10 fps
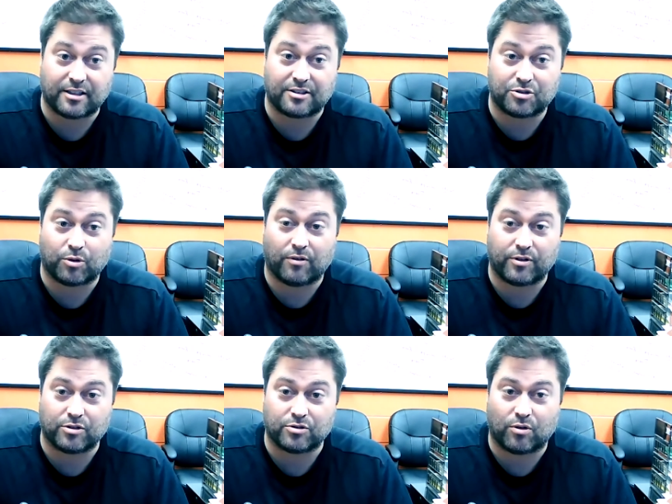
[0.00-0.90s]
that's 12
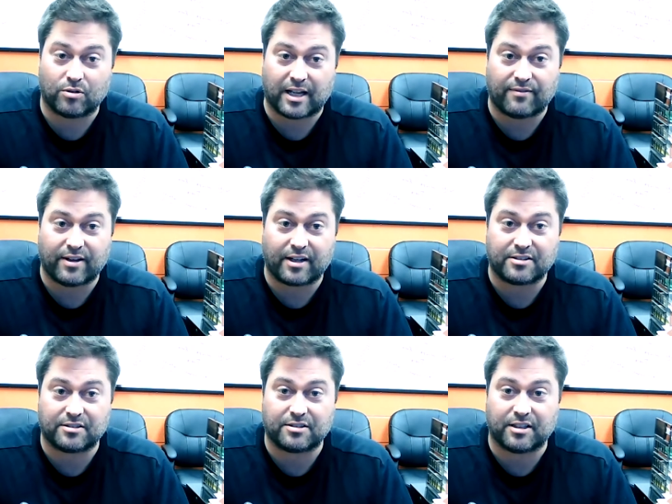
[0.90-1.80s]
years old and have
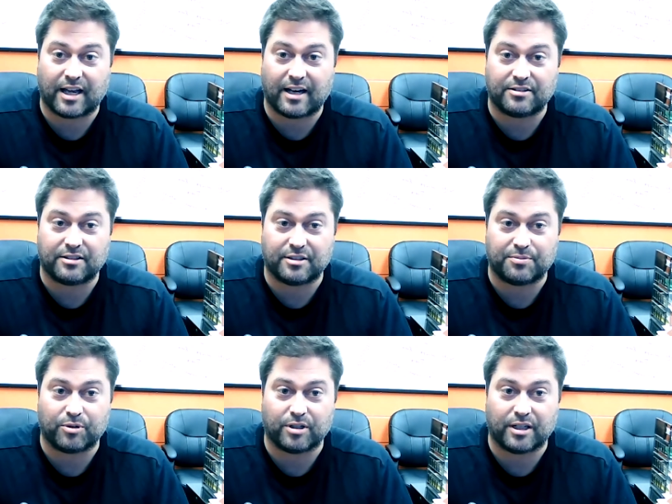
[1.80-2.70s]
access to that is
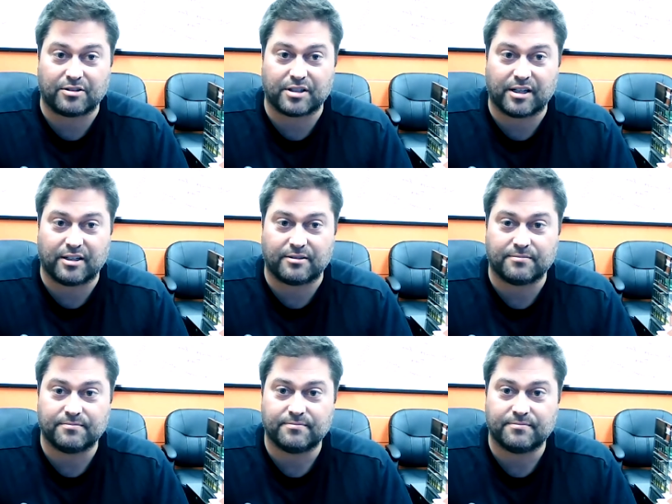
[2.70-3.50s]
pretty outstanding.